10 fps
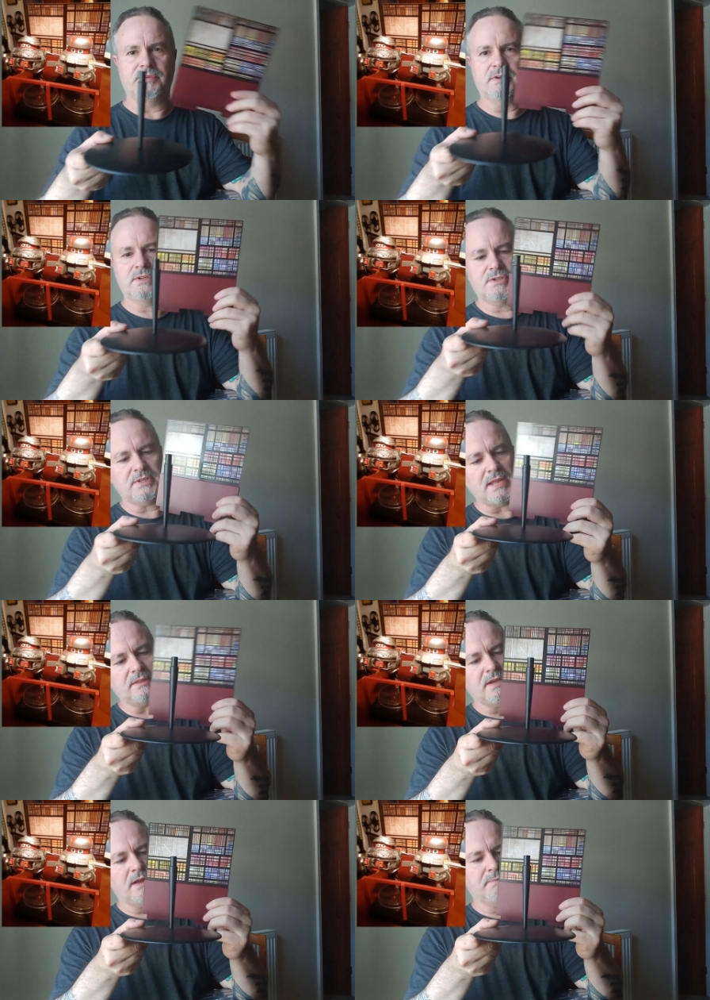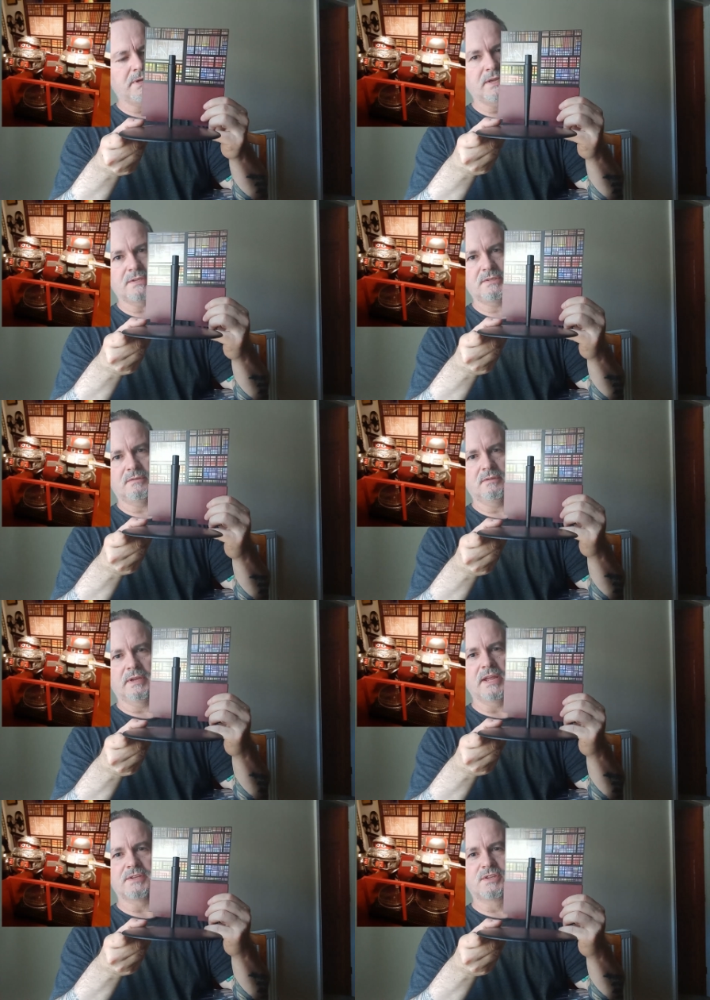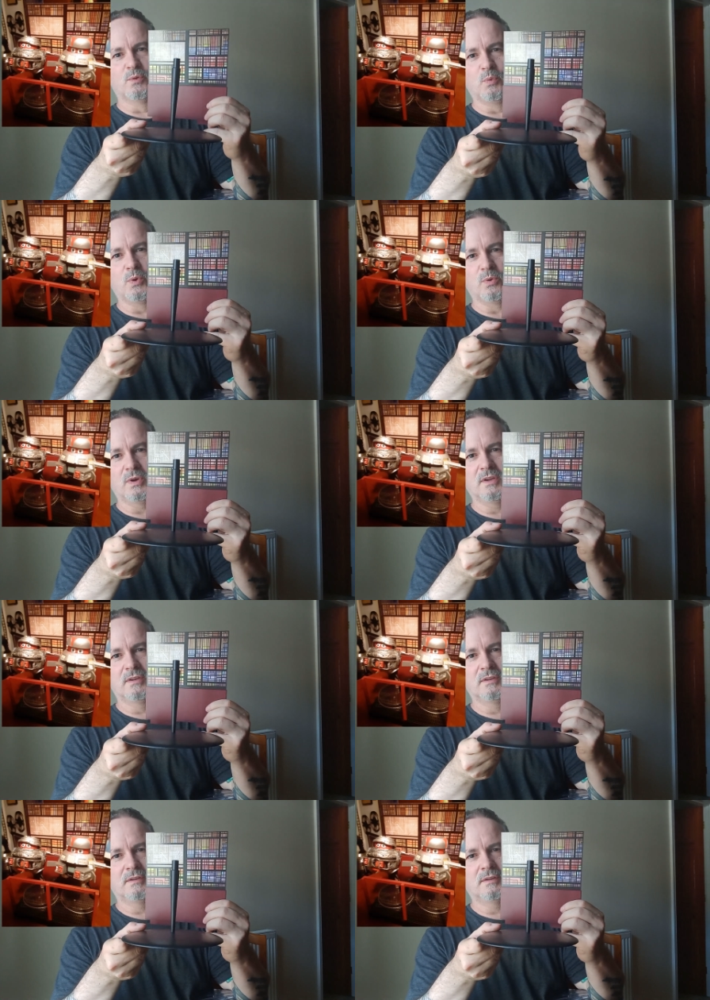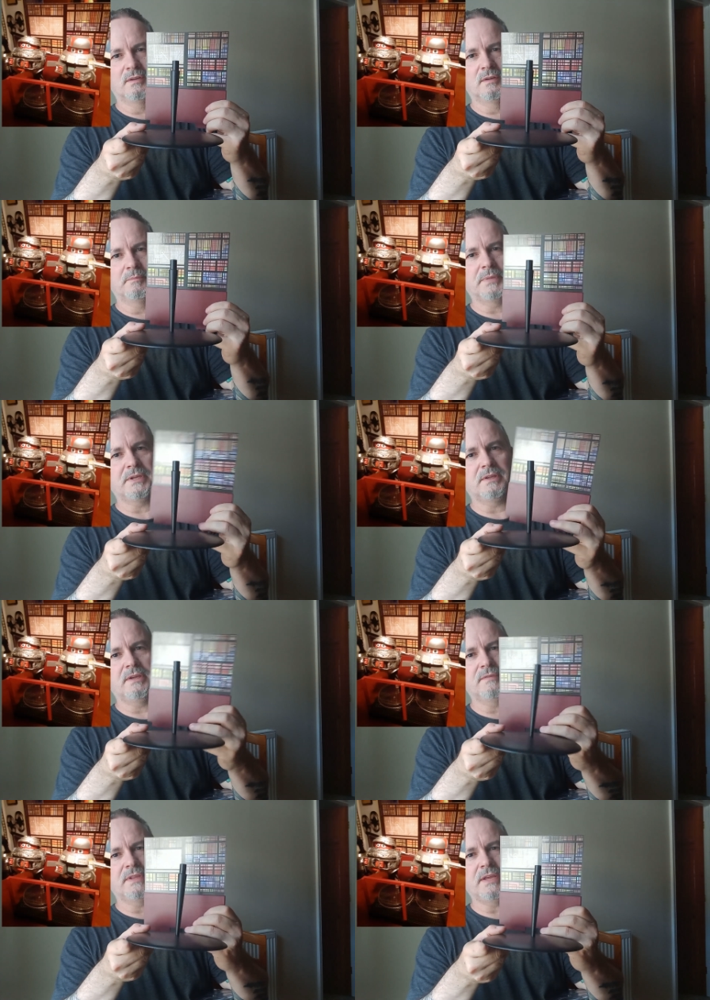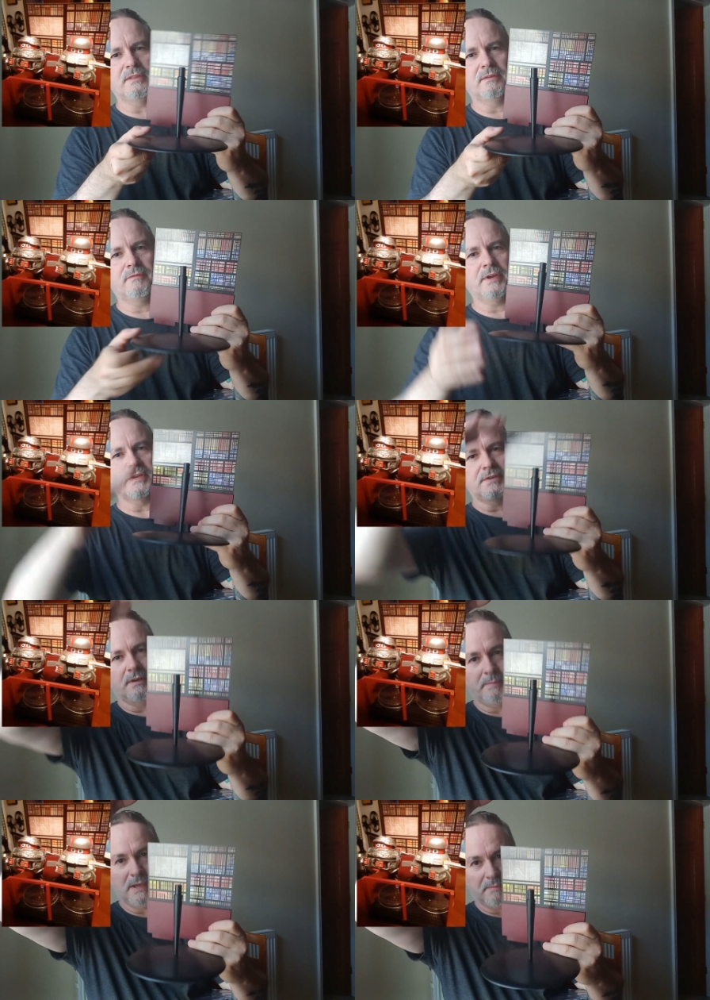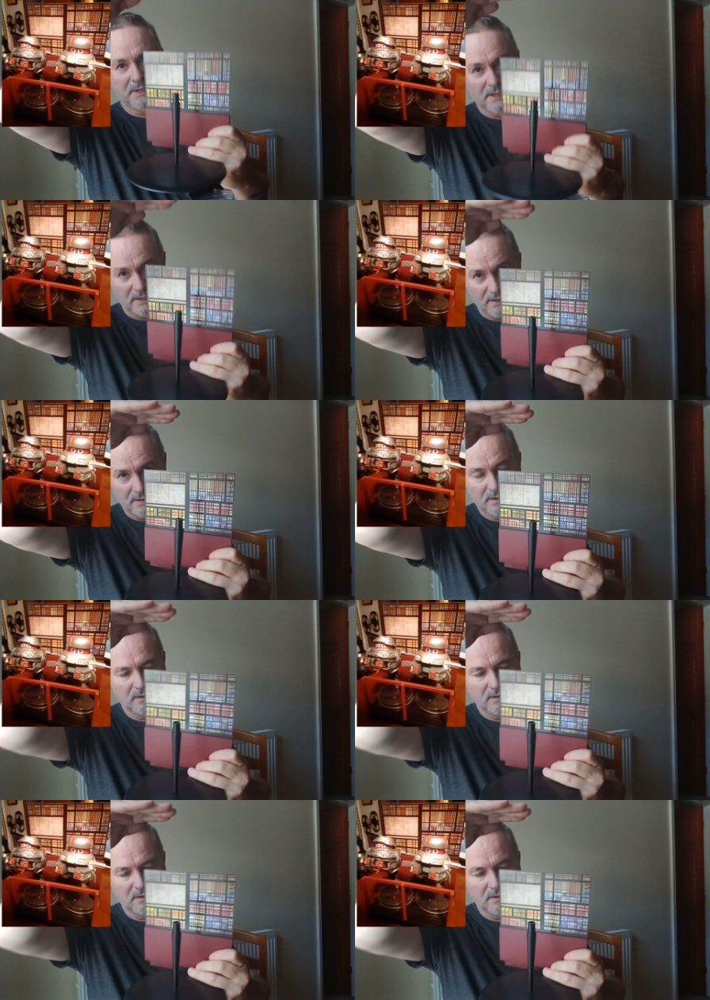and you could stand that up, I guess, against the wall. But even then, the figure's going to be up here.